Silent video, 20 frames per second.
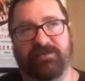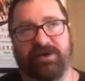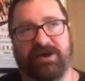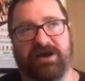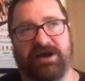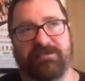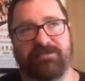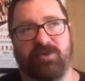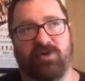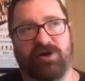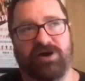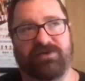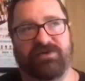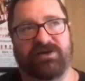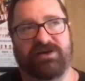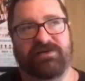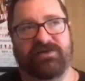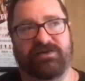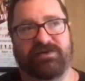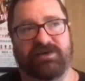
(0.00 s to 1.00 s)
but I'm more
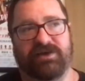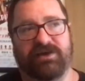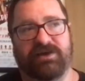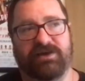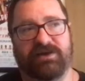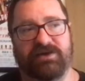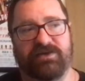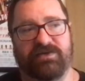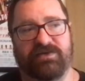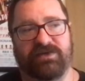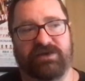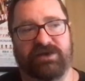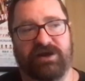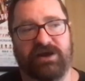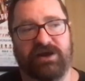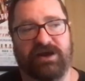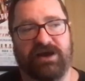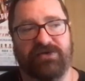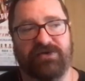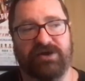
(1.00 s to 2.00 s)
interested in
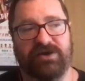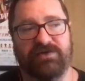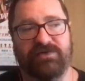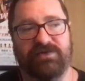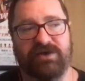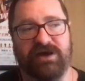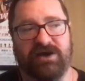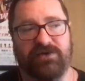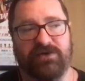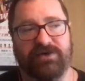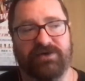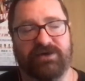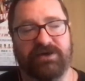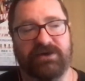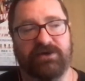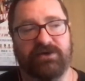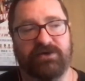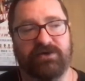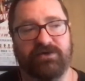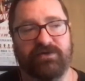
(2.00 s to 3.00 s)
seeing how Izawa
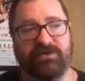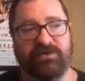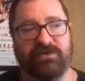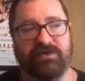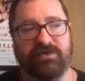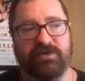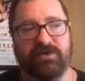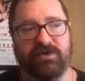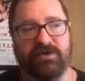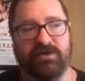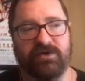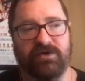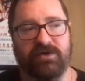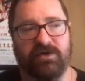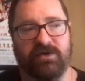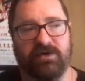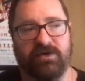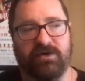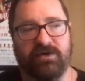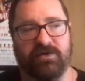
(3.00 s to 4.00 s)
deals
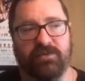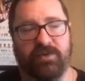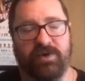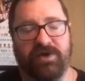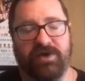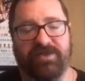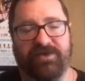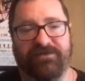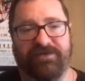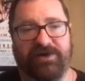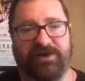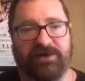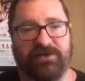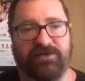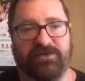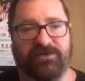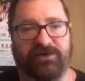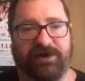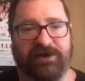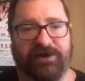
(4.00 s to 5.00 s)
with a very
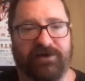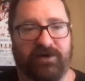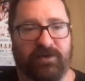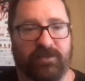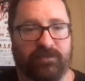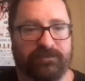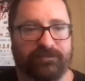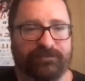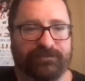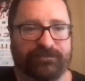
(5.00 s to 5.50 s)
good striker.